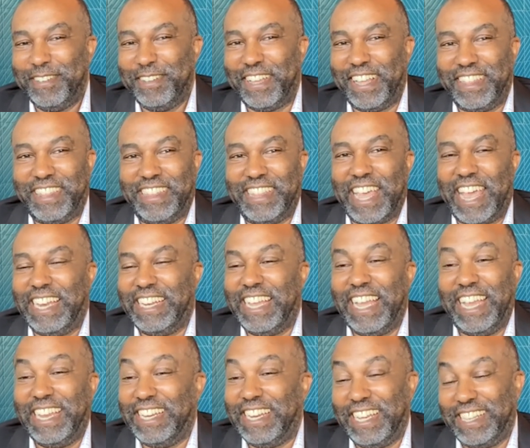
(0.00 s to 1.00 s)
That
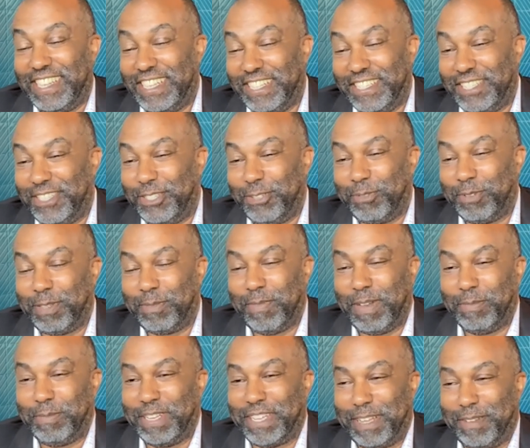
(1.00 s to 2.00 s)
had nothing to do with
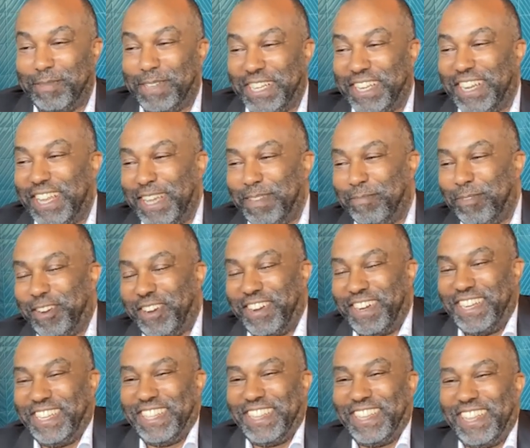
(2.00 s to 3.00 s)
me becoming a
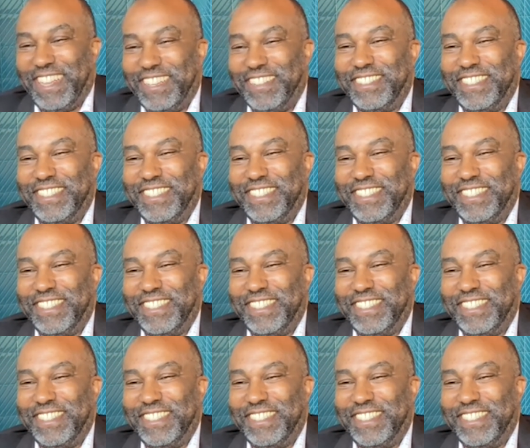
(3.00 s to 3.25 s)
librarian. Though.